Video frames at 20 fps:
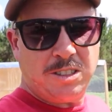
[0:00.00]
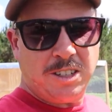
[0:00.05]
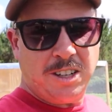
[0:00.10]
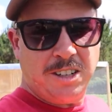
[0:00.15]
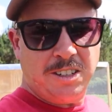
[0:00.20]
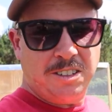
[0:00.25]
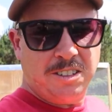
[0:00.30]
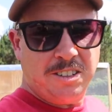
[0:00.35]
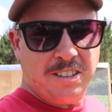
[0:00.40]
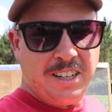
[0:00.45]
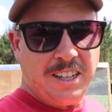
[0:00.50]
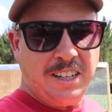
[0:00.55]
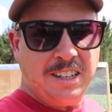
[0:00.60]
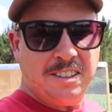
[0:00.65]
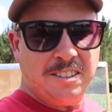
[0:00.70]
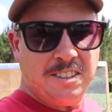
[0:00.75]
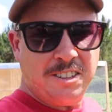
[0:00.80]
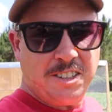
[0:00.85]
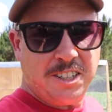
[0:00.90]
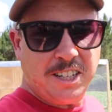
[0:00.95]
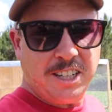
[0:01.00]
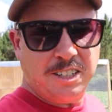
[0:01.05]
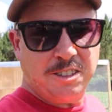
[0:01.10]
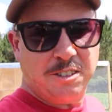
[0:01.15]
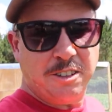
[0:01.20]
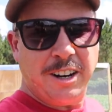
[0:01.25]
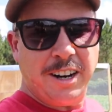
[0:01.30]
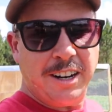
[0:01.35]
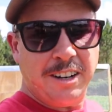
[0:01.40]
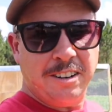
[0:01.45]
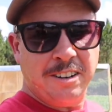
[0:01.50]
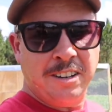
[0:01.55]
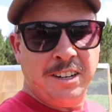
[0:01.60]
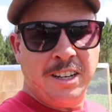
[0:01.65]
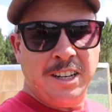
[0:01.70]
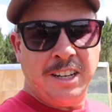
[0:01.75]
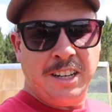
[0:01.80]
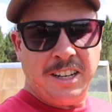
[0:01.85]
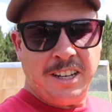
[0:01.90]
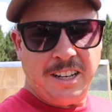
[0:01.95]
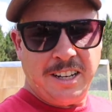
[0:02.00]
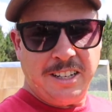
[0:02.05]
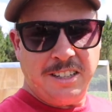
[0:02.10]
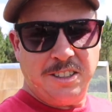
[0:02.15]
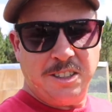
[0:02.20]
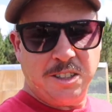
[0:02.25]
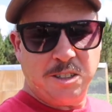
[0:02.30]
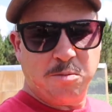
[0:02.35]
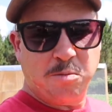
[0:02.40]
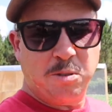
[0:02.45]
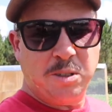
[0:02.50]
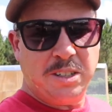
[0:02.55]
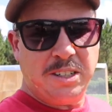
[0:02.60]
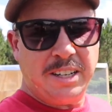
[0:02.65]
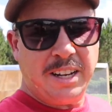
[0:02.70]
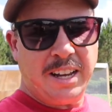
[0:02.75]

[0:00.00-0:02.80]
underneath the chicken tractor in just one